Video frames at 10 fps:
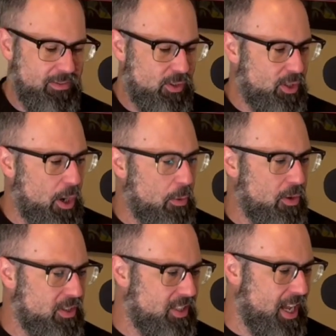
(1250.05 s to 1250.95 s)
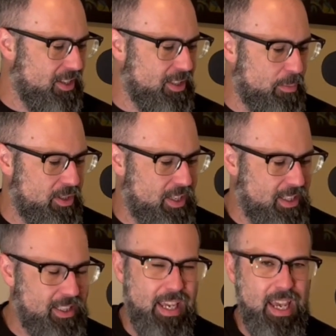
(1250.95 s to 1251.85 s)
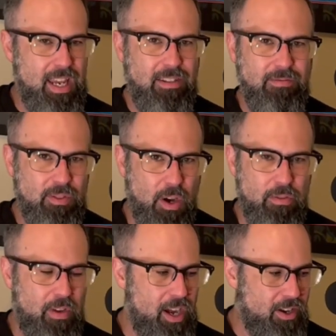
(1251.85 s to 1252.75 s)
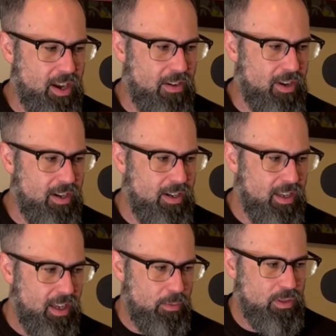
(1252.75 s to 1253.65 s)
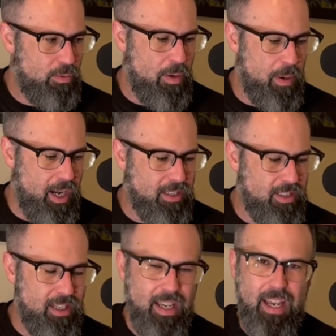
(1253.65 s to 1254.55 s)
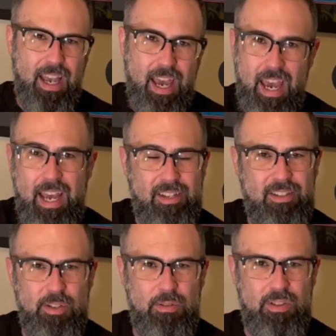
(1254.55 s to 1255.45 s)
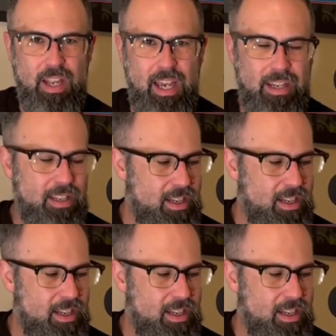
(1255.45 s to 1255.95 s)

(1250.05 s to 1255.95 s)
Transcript: Star Wars Tales number 16, Darth Vader cover. It was 3 bucks and it's a newsstand.